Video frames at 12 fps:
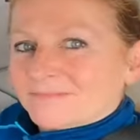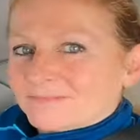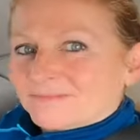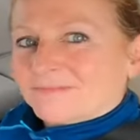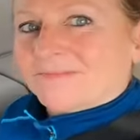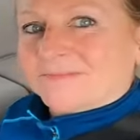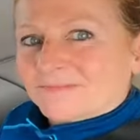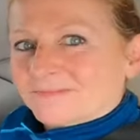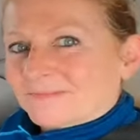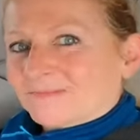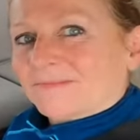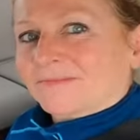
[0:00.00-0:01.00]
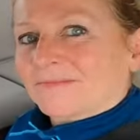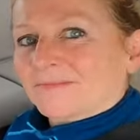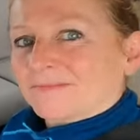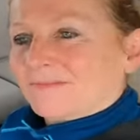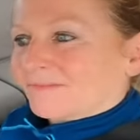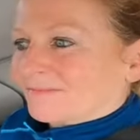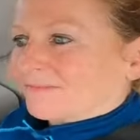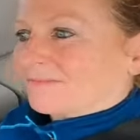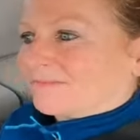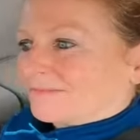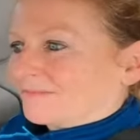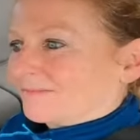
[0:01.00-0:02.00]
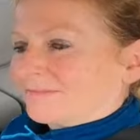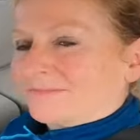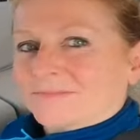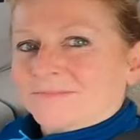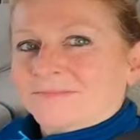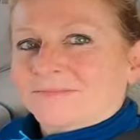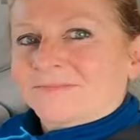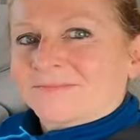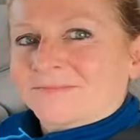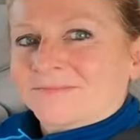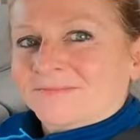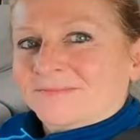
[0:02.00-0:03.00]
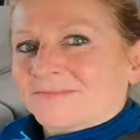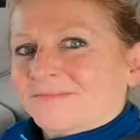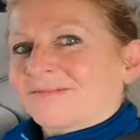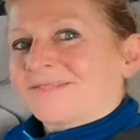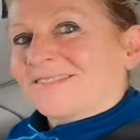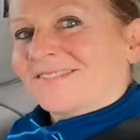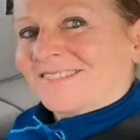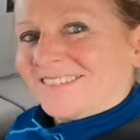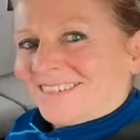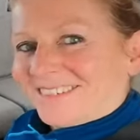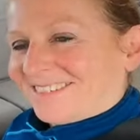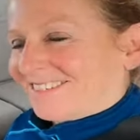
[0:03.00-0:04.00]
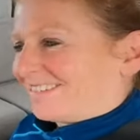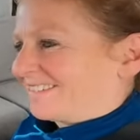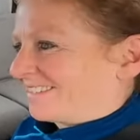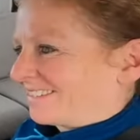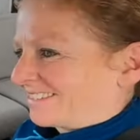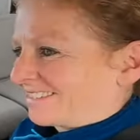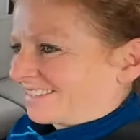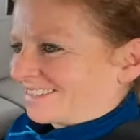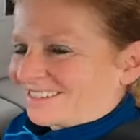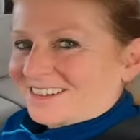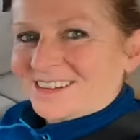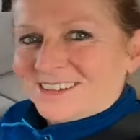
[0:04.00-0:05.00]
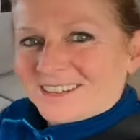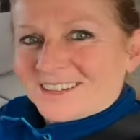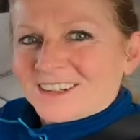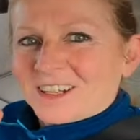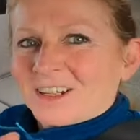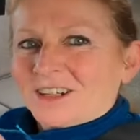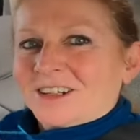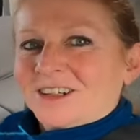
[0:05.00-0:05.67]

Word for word: he says it, it's a bit there, was winning the World Cup, Fort William, the